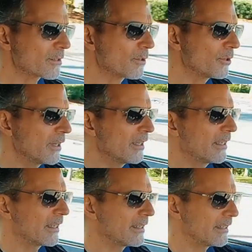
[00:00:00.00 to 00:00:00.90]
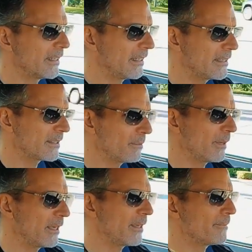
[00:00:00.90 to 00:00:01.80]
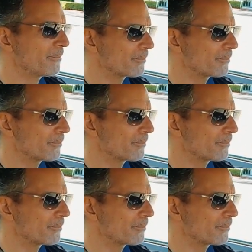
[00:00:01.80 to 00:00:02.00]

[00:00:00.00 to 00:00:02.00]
So it needs to be